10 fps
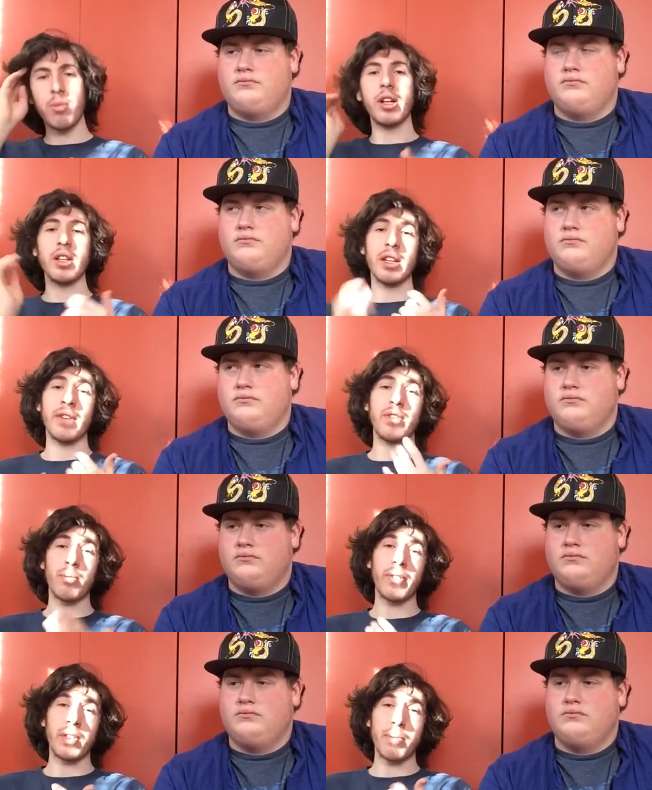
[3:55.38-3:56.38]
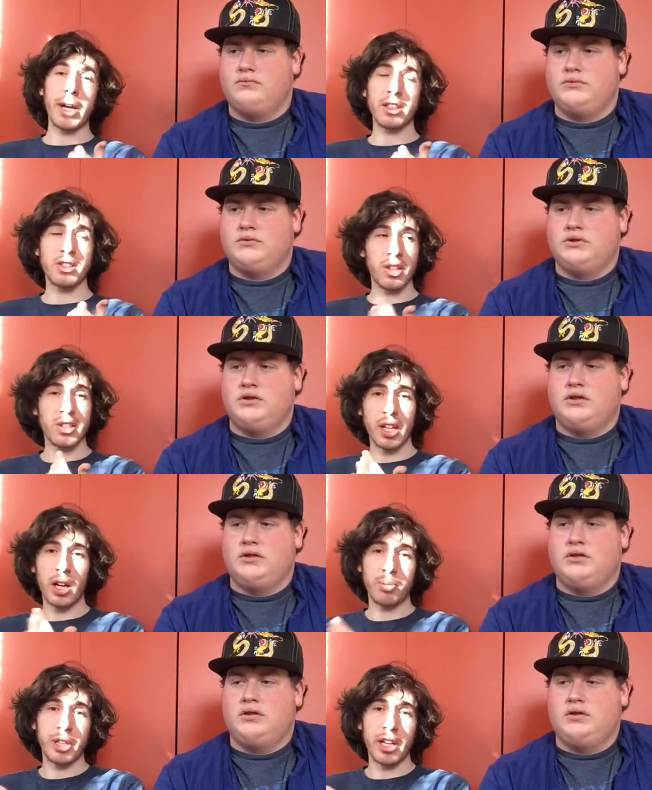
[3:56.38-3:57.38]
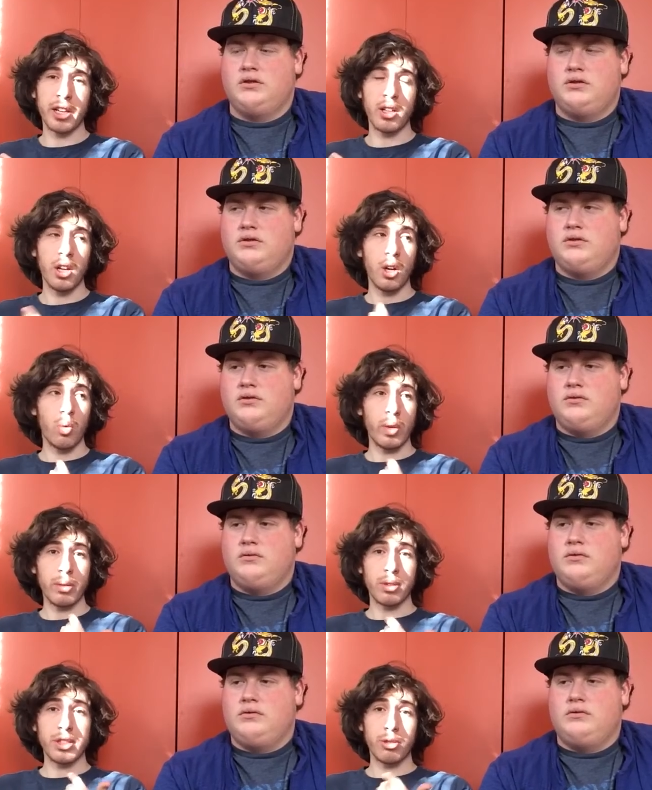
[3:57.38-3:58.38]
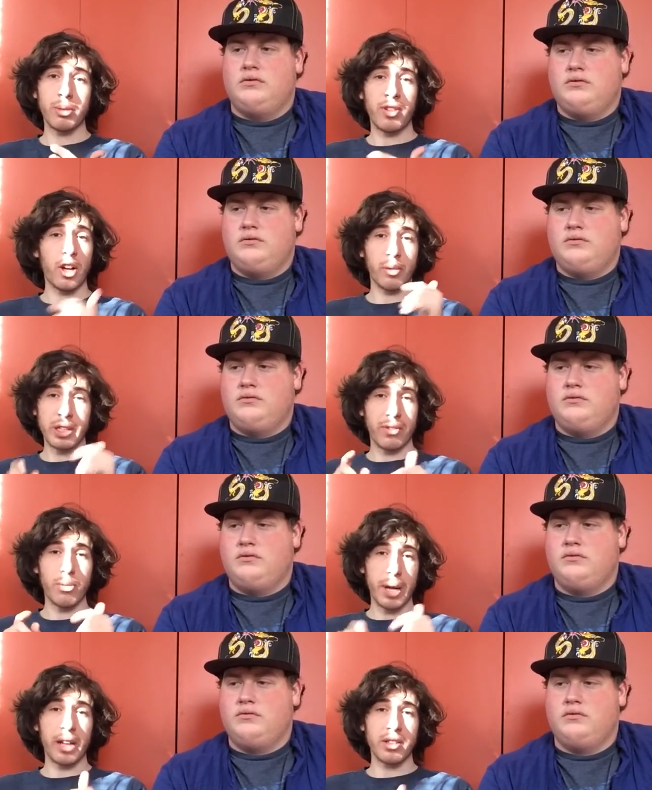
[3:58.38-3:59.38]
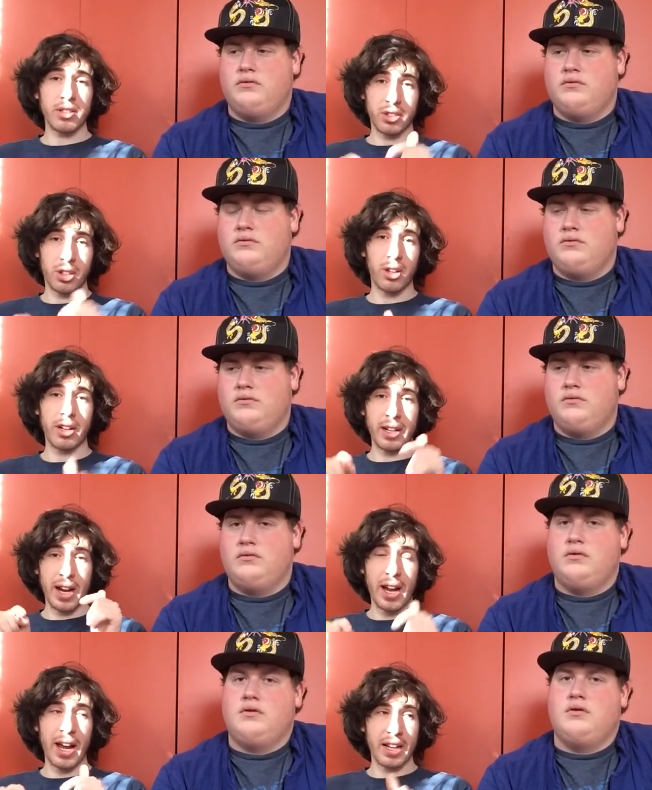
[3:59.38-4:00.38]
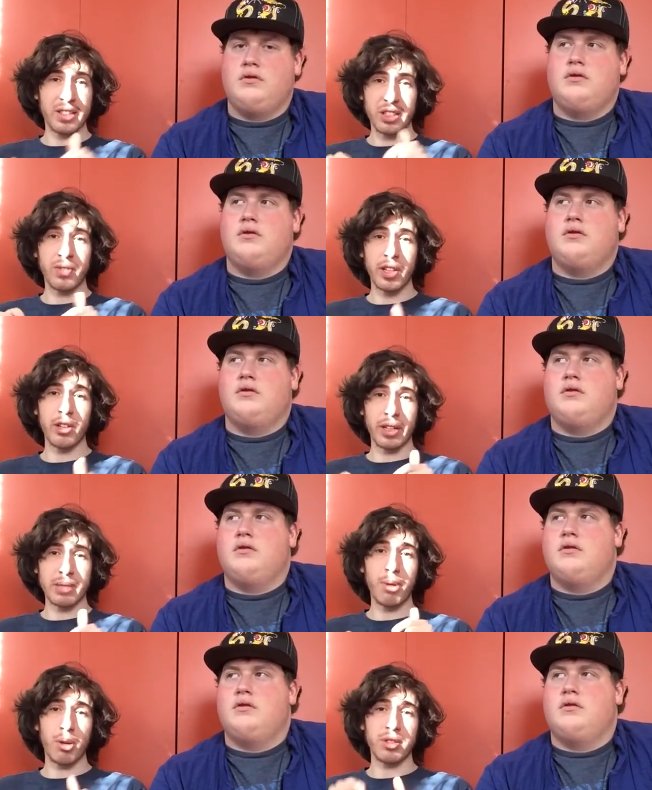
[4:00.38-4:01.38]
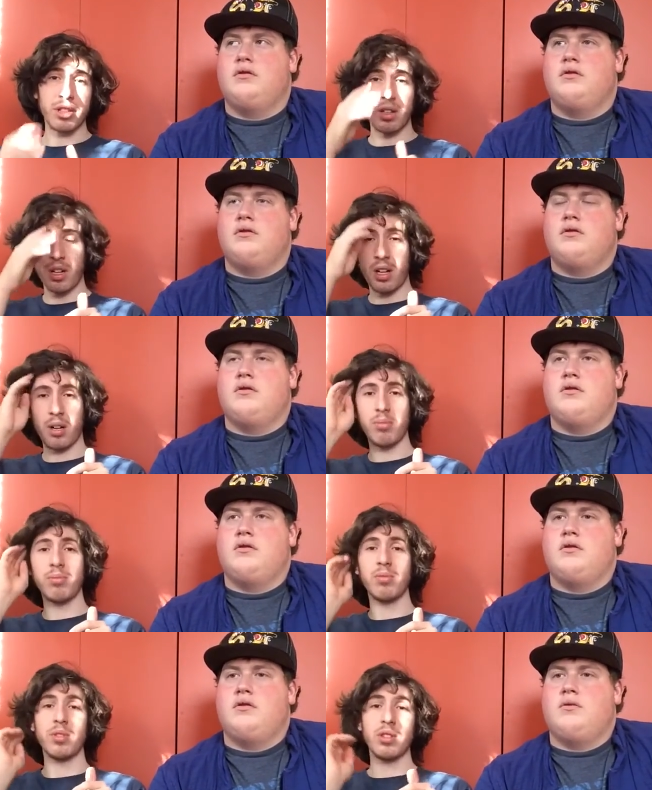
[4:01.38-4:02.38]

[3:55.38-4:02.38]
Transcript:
Speaker 1: But if the ban list does get updated, we will still be following whichever ban list is current as this video gets posted. Well,